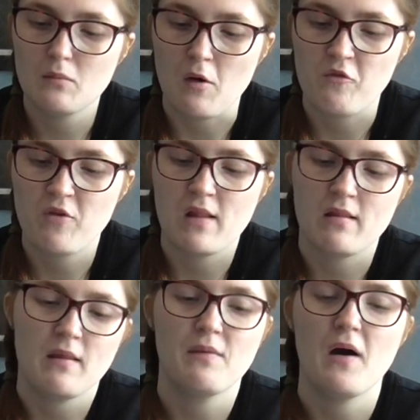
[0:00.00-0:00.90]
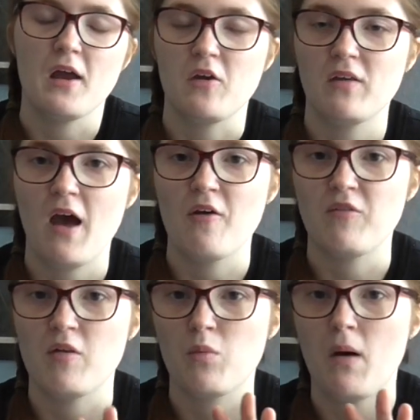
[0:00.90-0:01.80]
my friend said that I could have
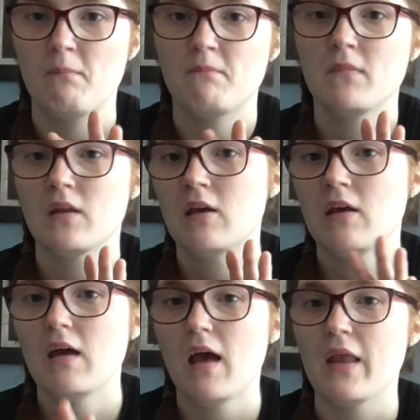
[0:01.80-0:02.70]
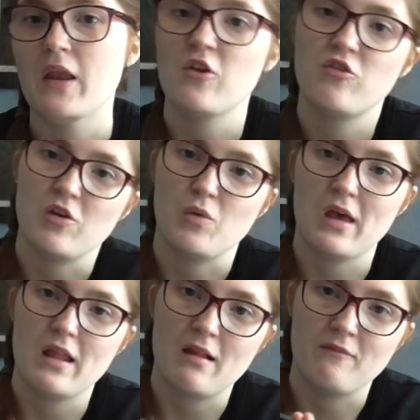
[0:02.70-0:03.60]
this one and then she'll
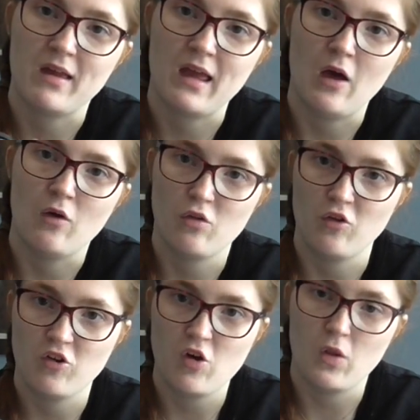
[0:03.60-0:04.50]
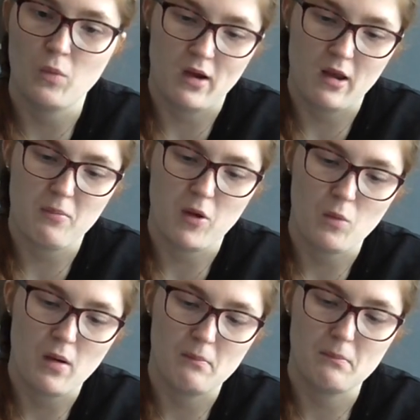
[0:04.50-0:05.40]
get something else. So she got the Winnie the
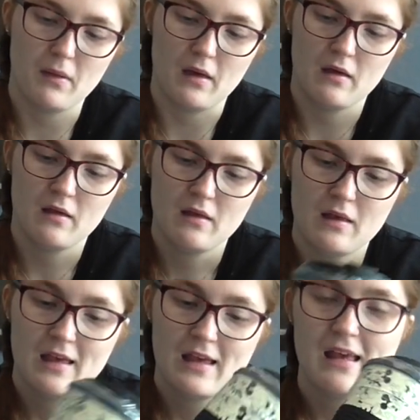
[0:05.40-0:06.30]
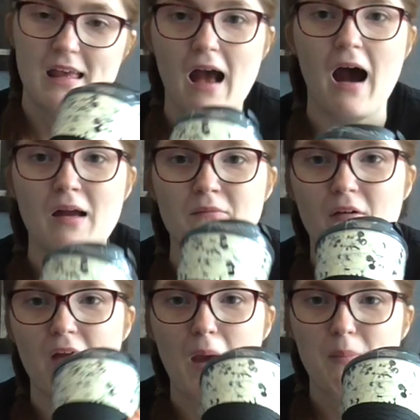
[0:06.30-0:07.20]
Pooh one, but I am
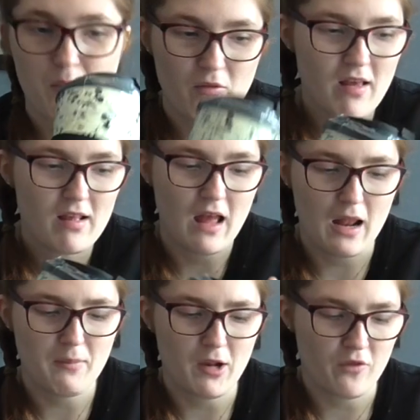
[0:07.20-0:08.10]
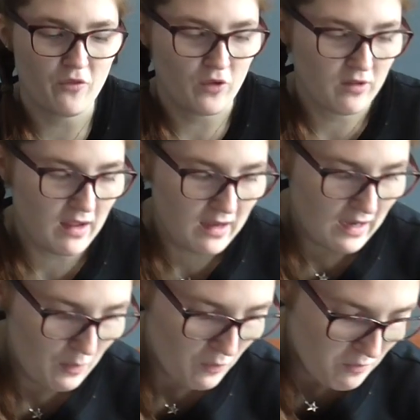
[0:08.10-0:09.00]
very happy with this and I'll be looking forward to
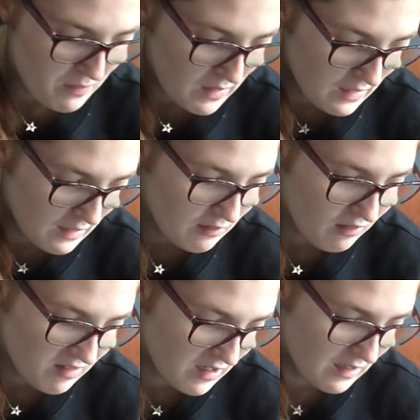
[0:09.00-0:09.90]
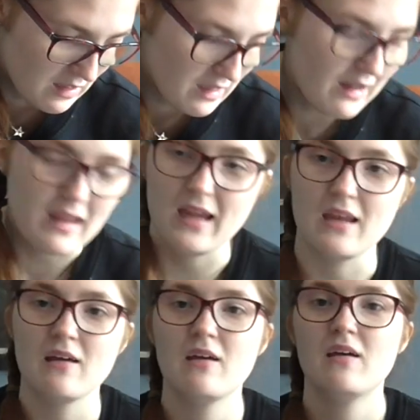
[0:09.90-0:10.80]
taking that with me. It does need a
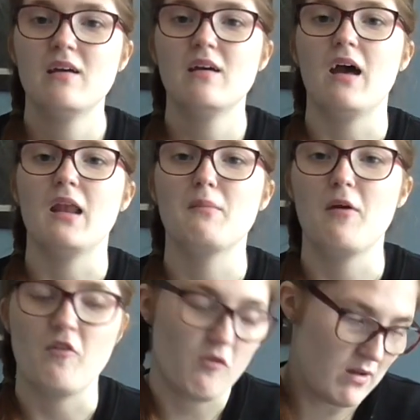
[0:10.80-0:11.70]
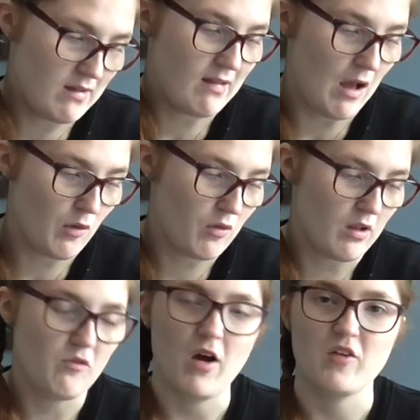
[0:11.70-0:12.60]
clean and a bit of a rinse out
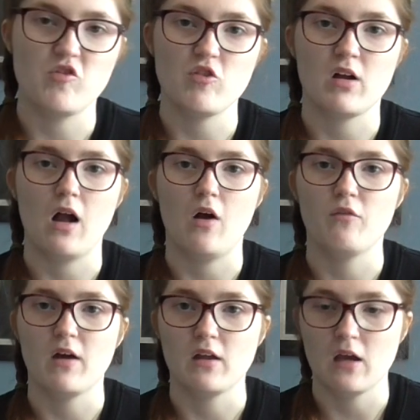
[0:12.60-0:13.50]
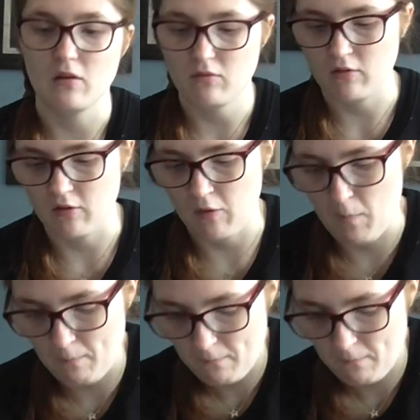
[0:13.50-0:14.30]
because I've not actually drunk out of that yet. So